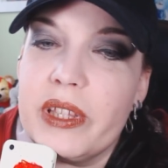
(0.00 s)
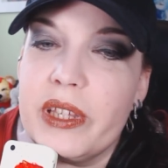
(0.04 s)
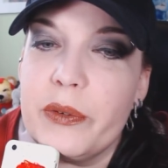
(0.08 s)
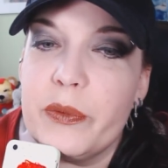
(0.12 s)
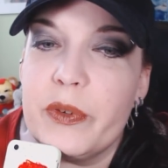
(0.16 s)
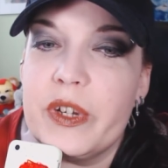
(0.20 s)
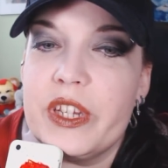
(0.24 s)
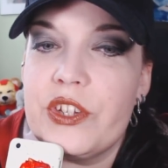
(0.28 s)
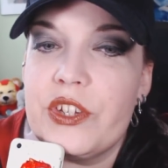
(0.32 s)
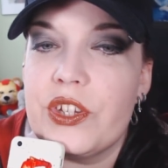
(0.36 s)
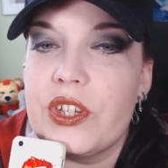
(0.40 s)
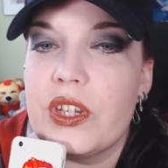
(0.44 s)
really
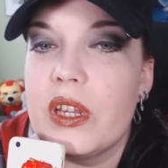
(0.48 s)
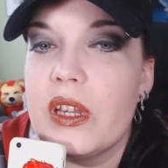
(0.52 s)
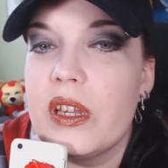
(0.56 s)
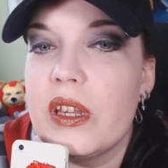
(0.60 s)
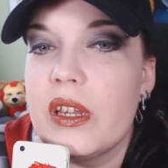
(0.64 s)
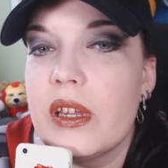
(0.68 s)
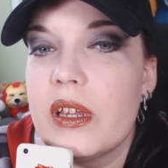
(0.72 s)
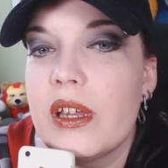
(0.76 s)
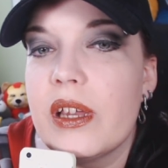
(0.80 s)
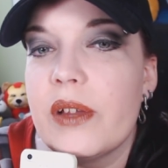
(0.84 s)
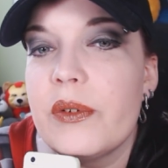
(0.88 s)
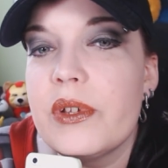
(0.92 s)
wish
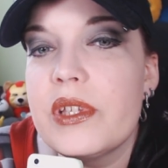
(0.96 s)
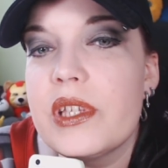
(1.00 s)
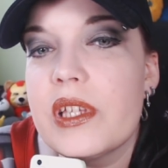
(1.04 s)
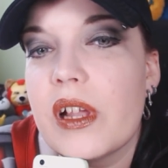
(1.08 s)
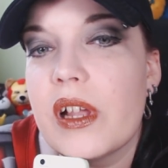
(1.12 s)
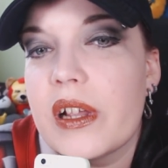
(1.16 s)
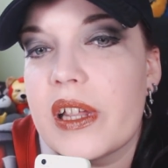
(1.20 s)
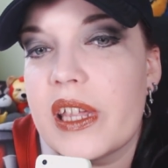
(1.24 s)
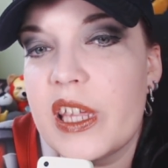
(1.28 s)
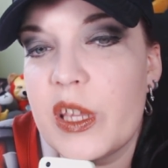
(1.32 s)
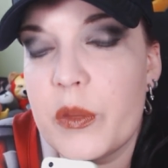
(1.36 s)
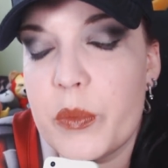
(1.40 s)
I was
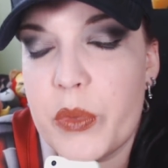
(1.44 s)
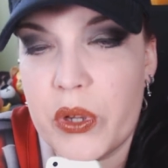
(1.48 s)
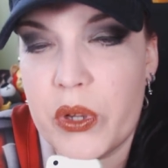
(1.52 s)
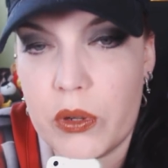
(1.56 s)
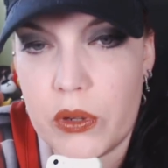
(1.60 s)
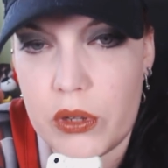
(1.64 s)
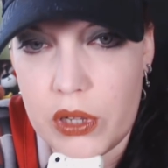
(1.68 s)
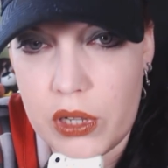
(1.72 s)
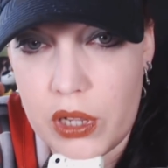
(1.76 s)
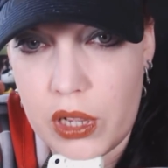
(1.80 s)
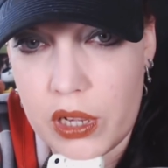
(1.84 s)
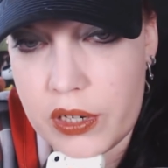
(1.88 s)
talking
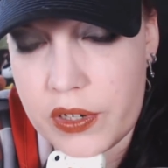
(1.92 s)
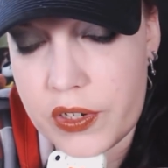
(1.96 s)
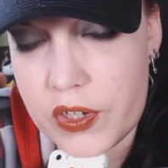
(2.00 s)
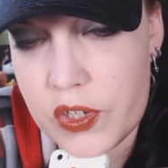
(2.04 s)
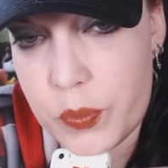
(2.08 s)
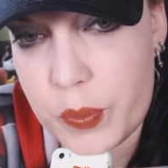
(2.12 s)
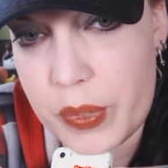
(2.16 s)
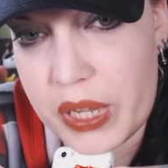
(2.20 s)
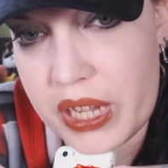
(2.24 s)
about Cocker